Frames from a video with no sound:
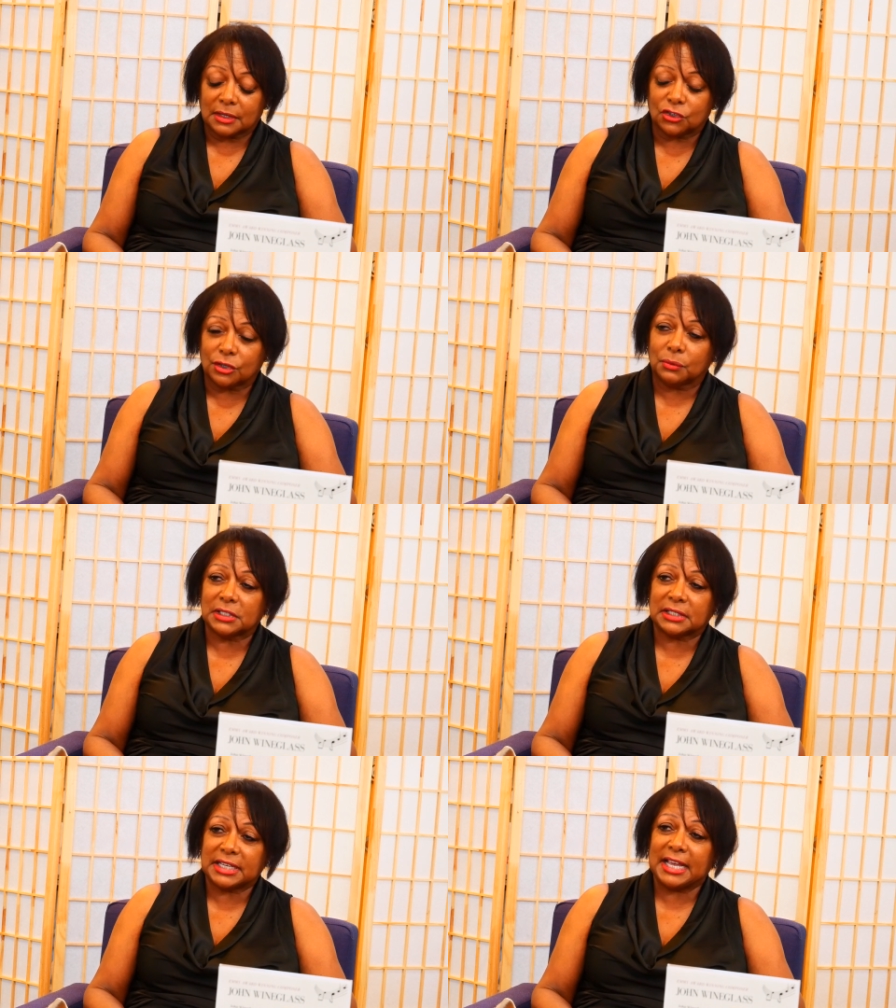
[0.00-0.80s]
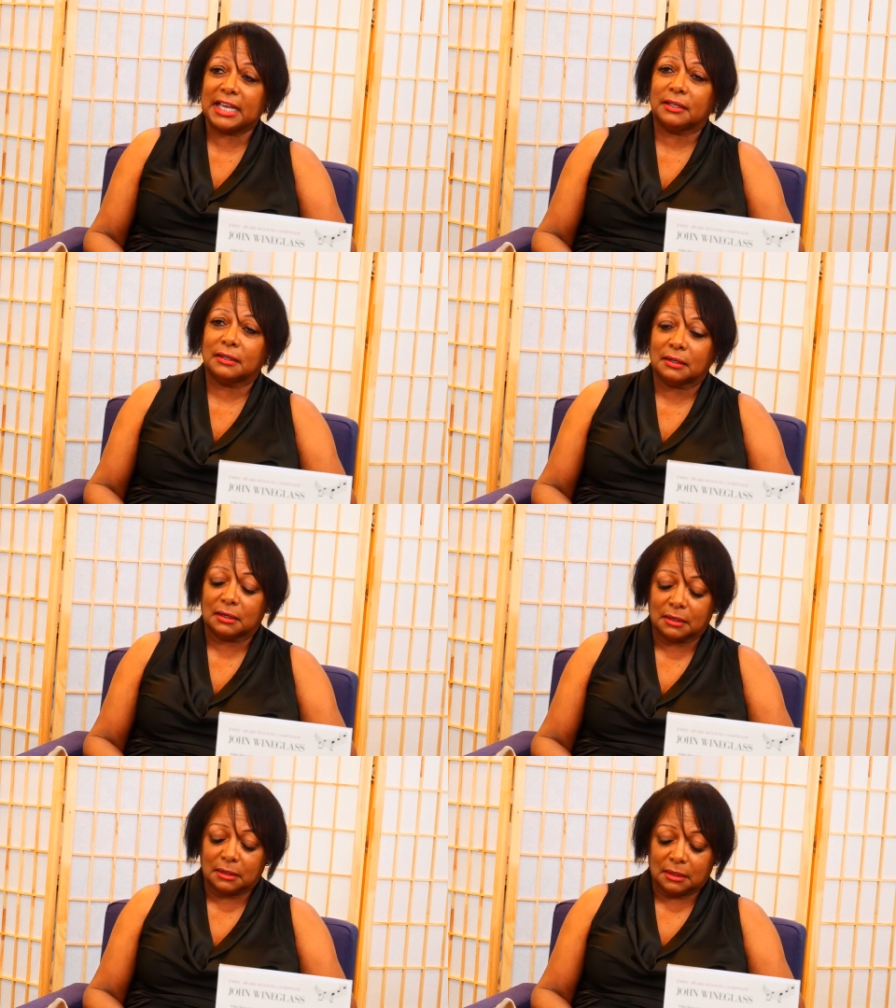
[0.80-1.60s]
She was 10,
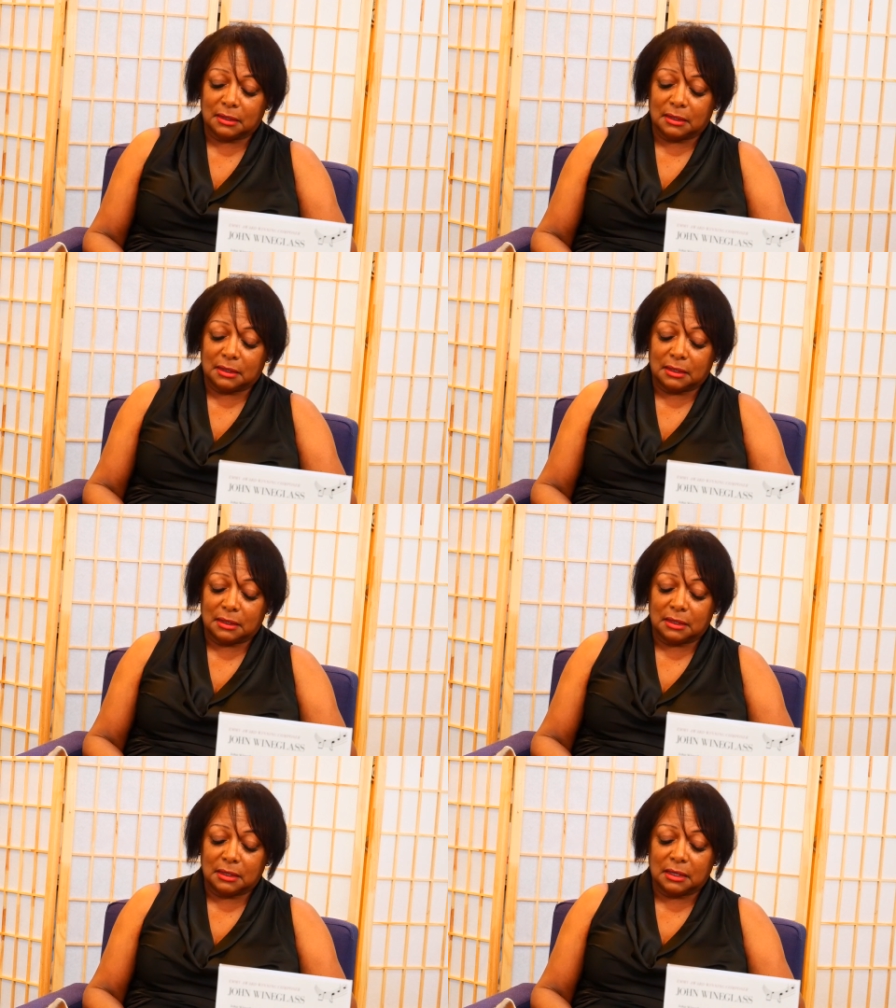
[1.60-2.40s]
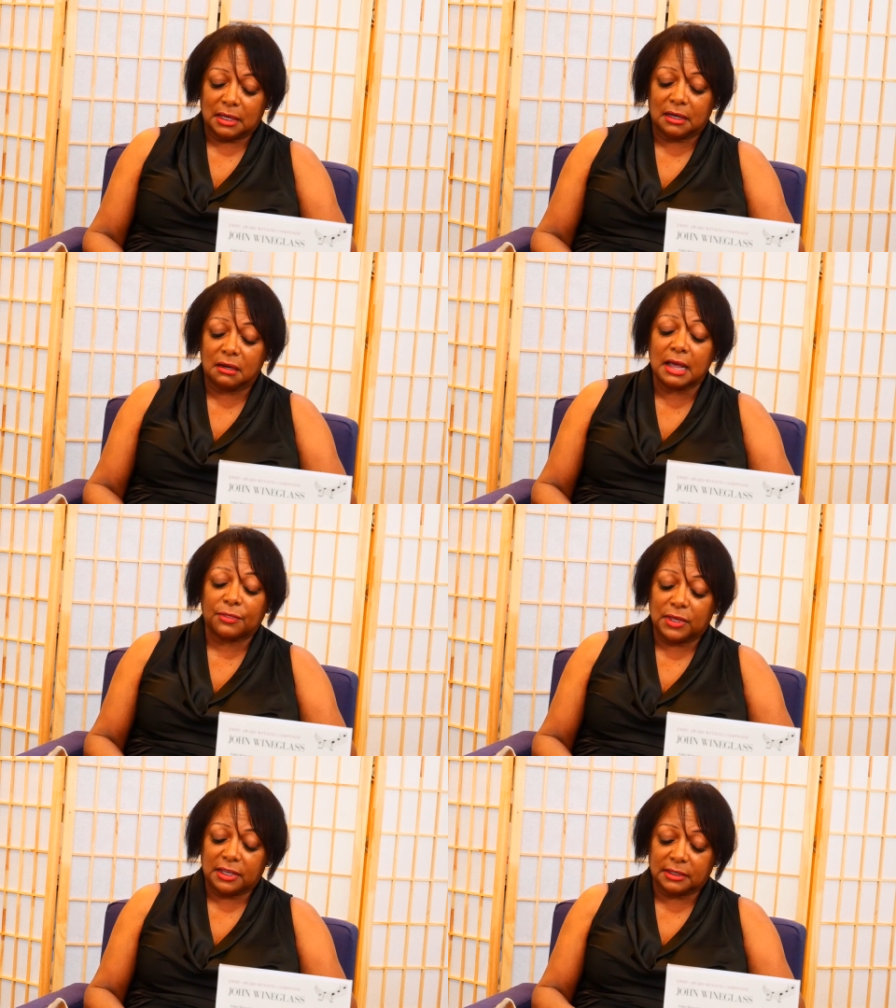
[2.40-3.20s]
and nothing